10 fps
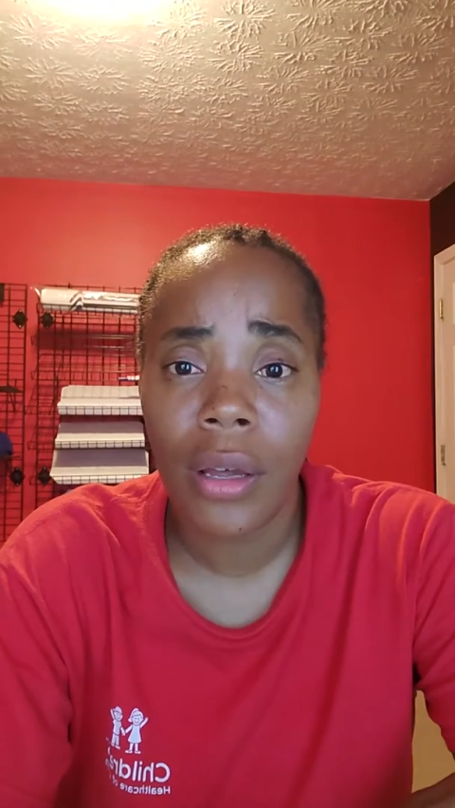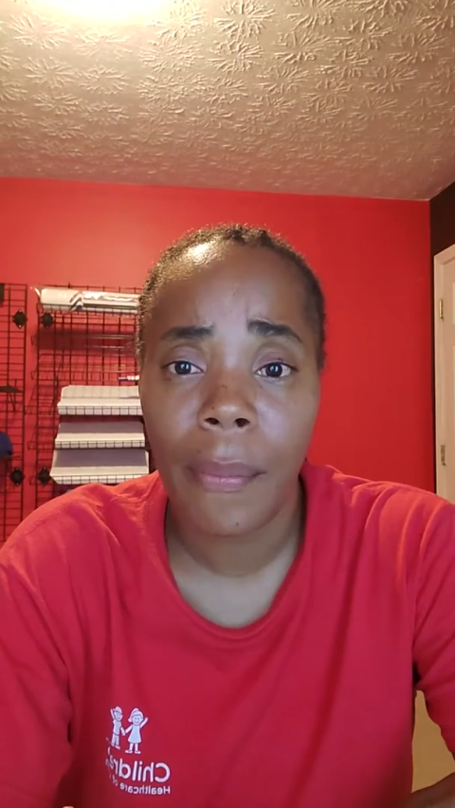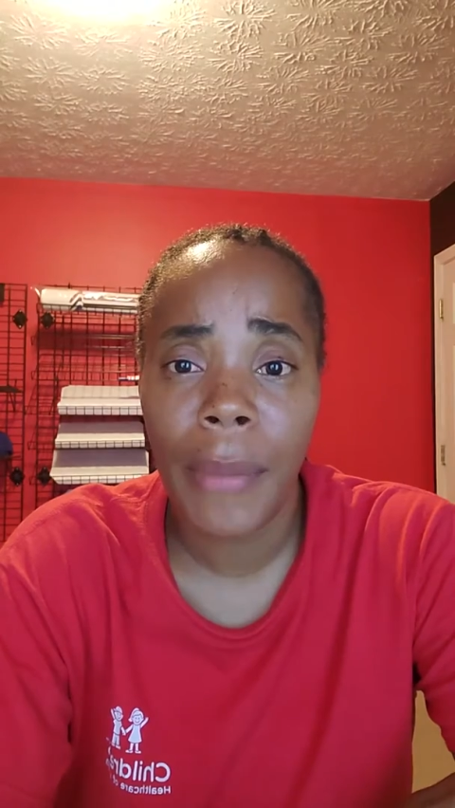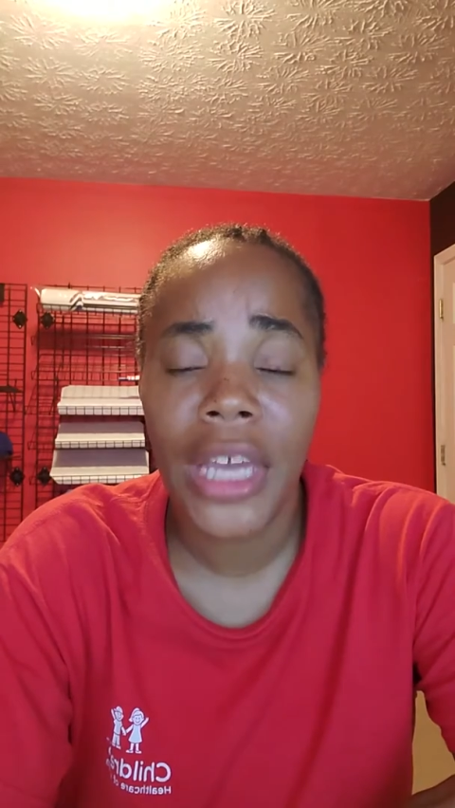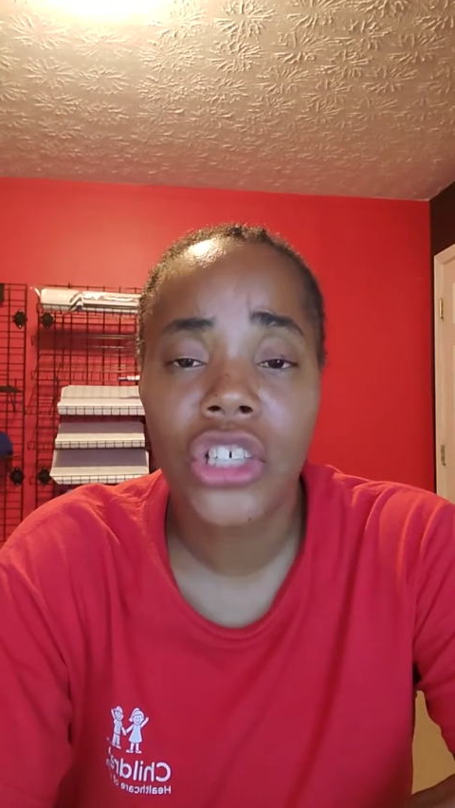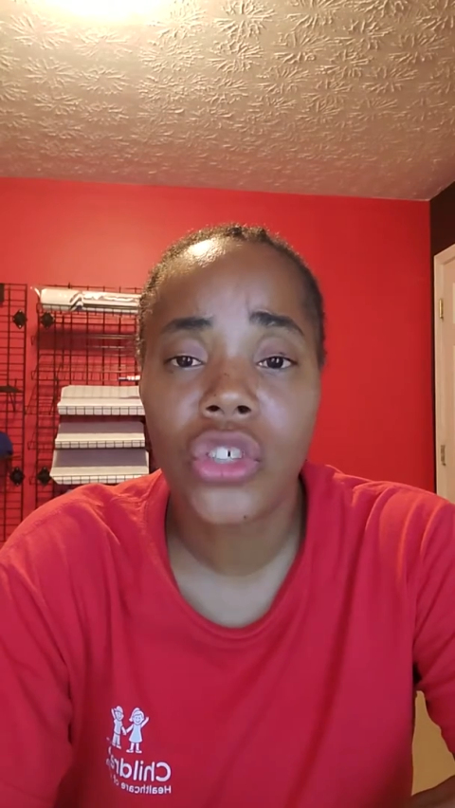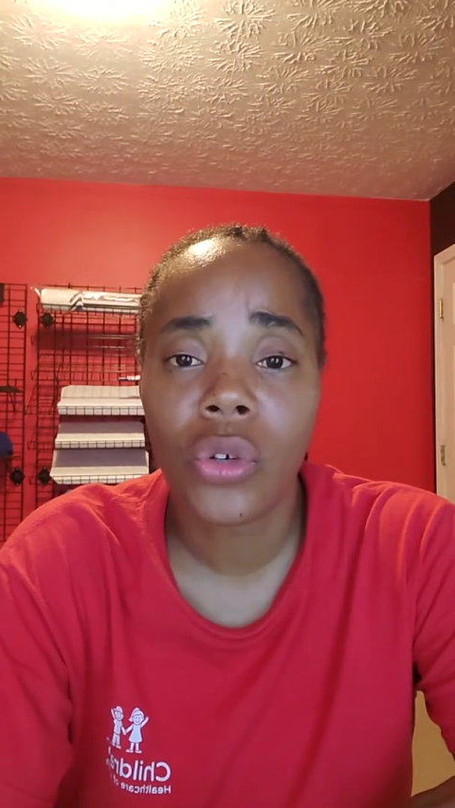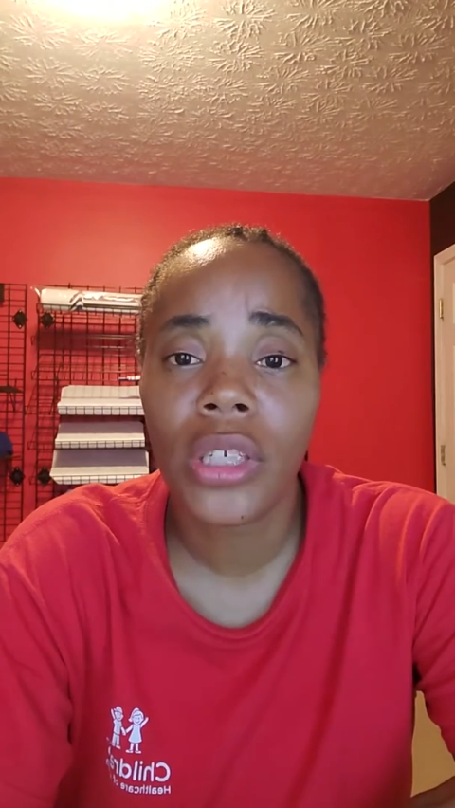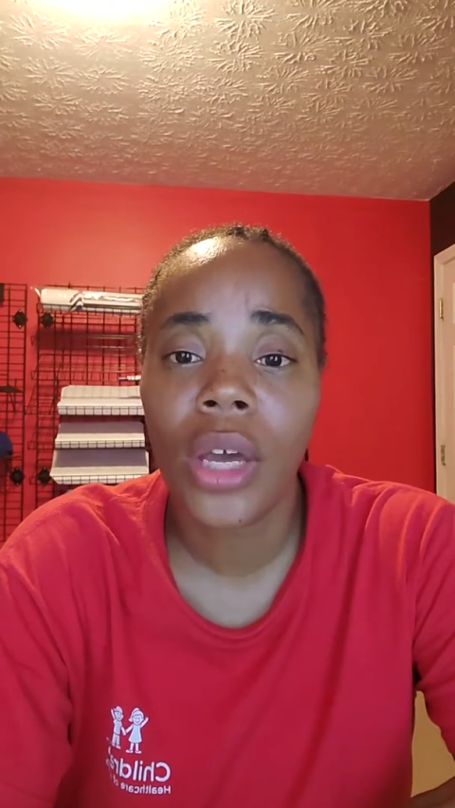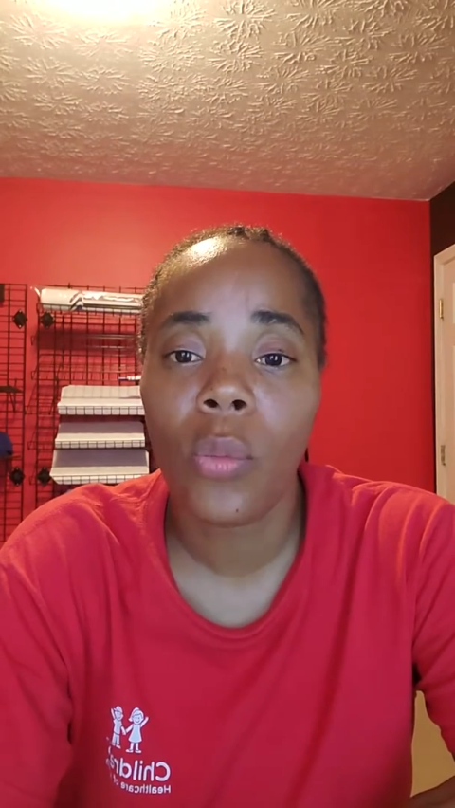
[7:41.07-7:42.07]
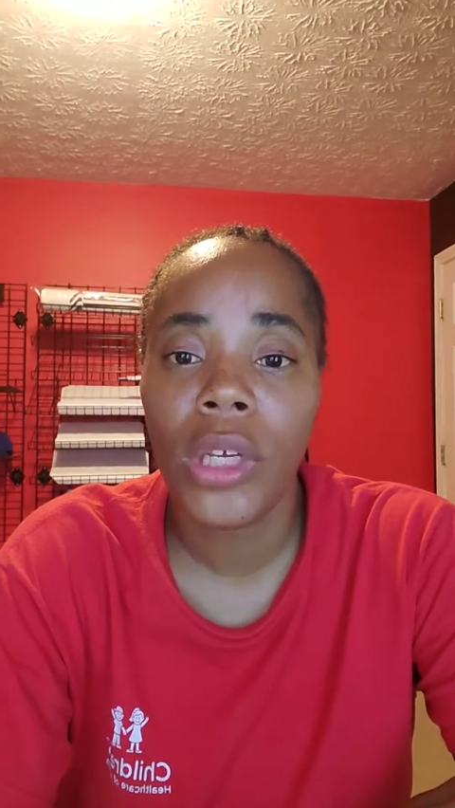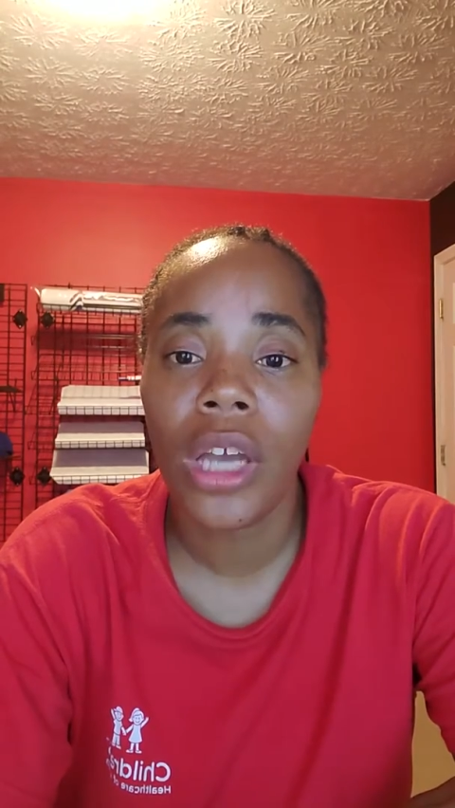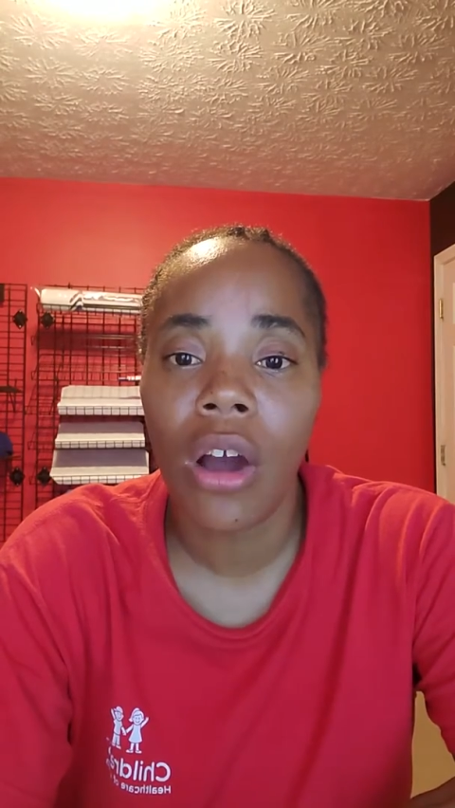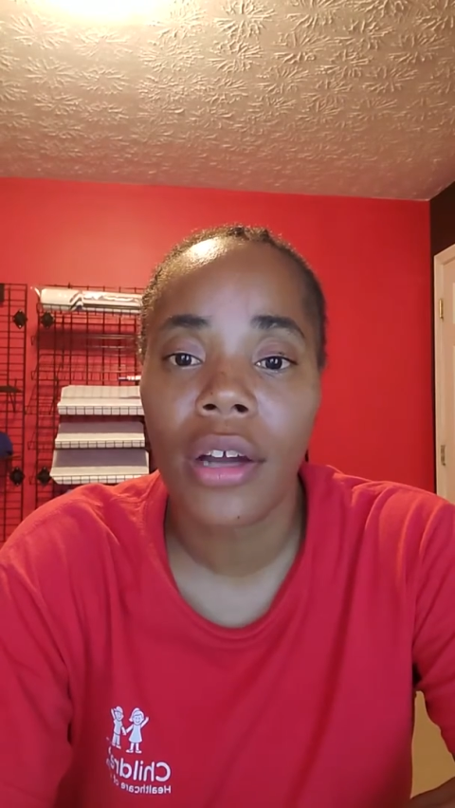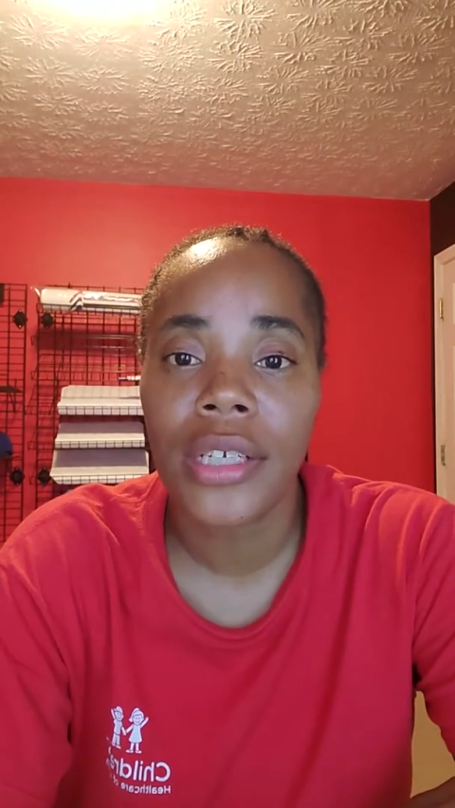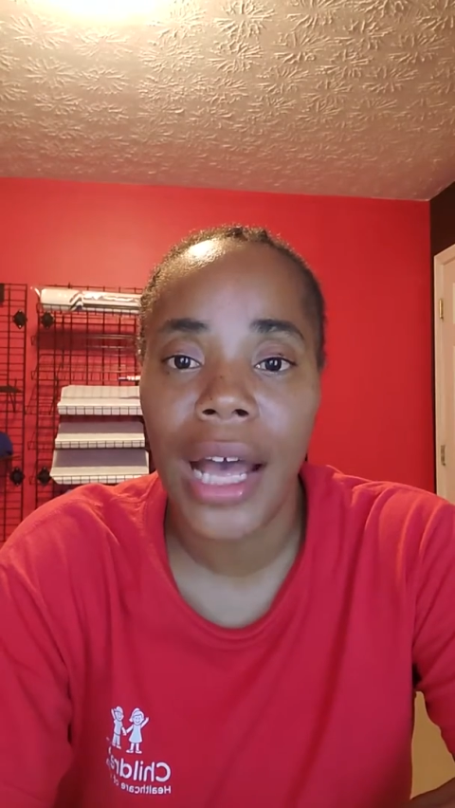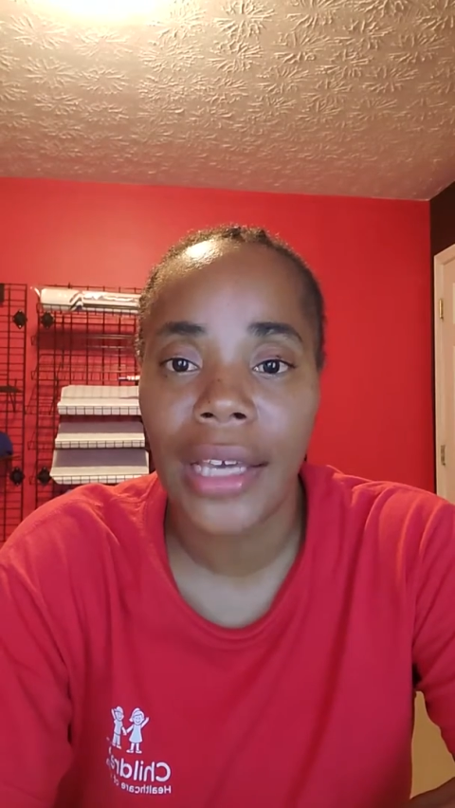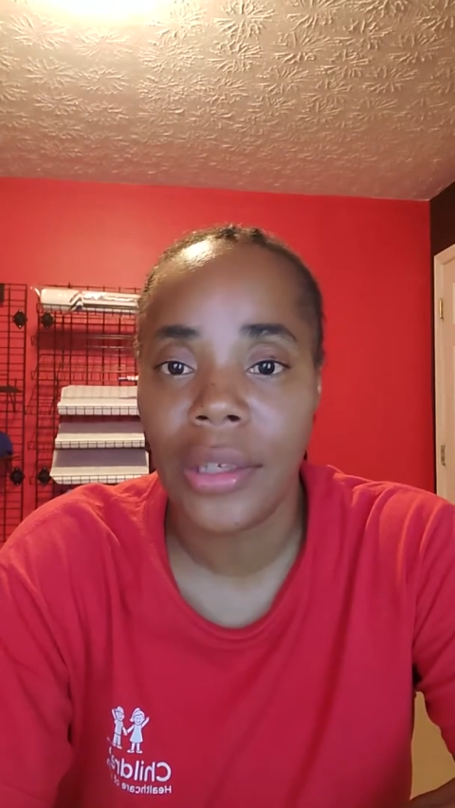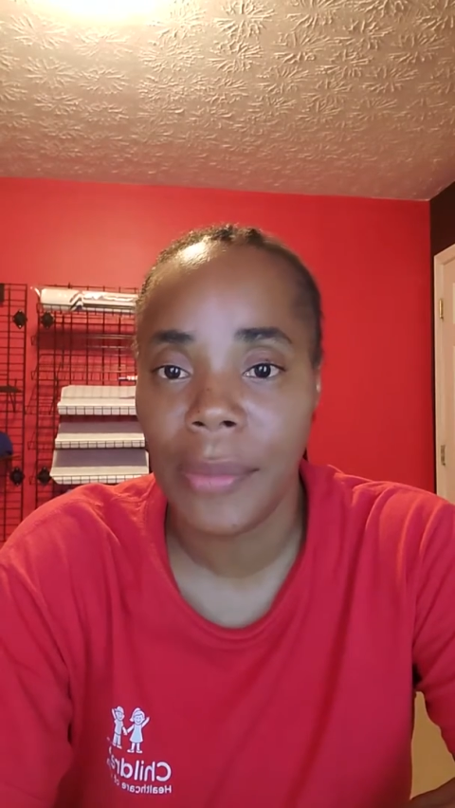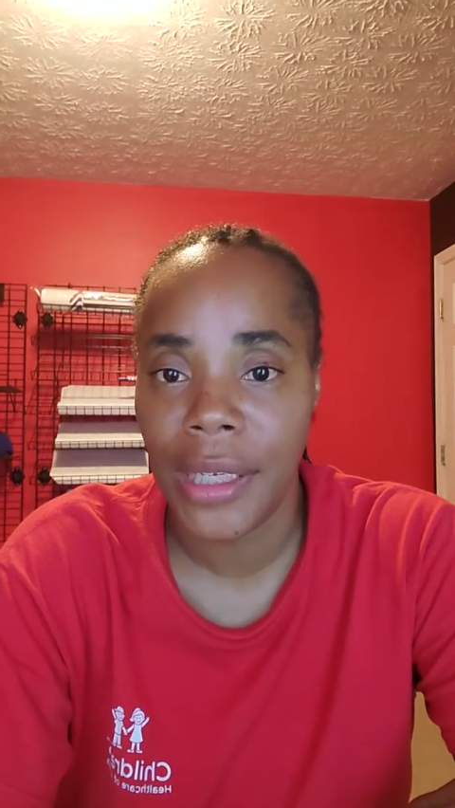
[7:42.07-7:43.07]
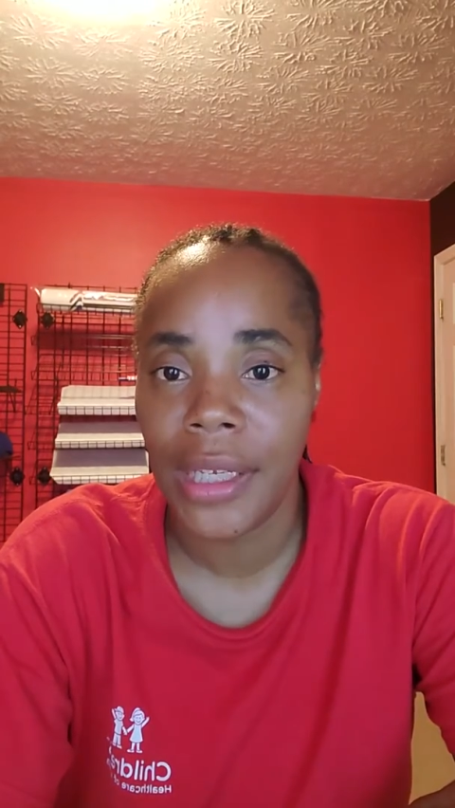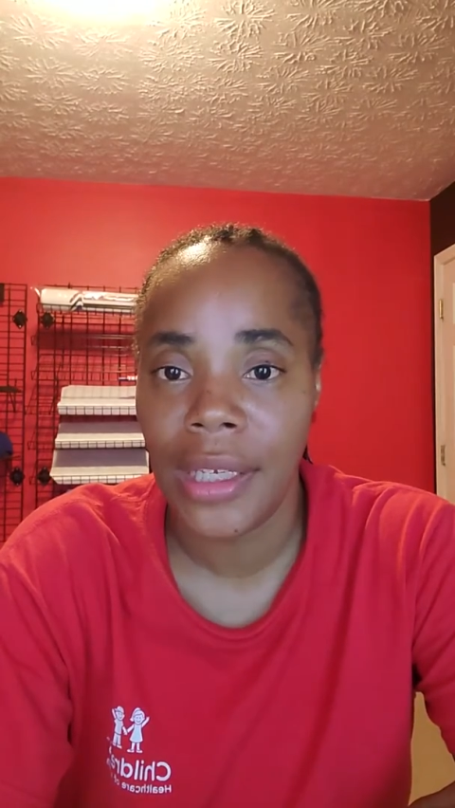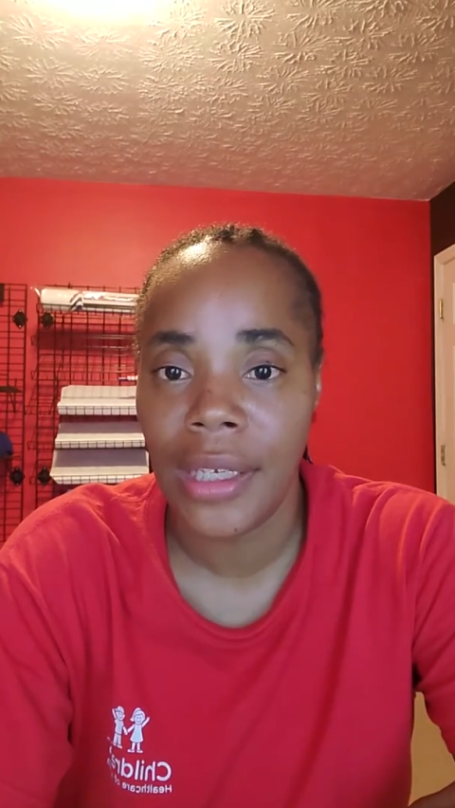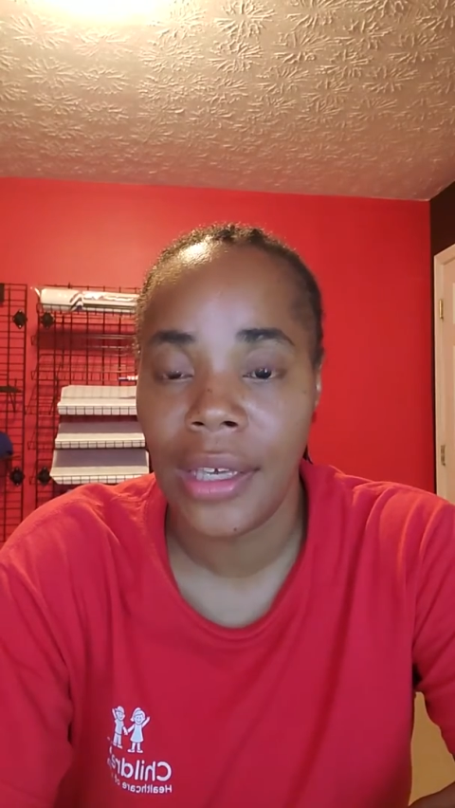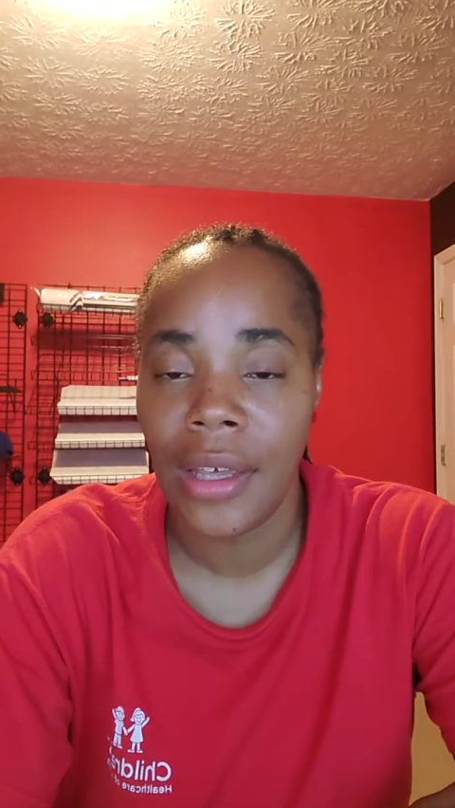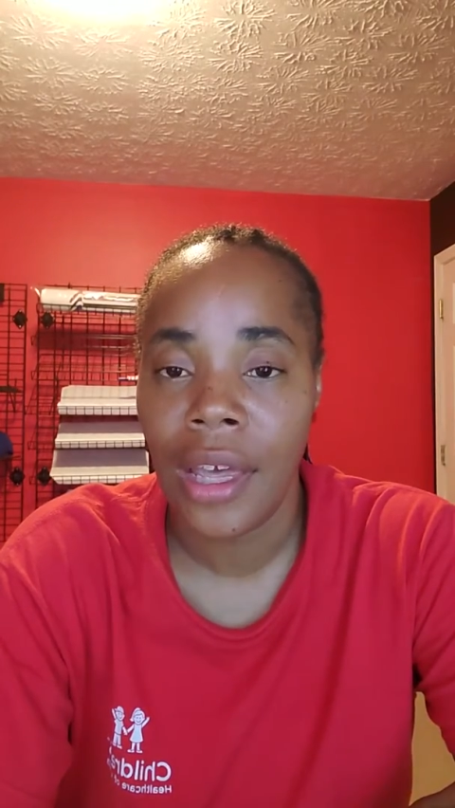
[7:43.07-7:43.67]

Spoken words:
make sure that we are documenting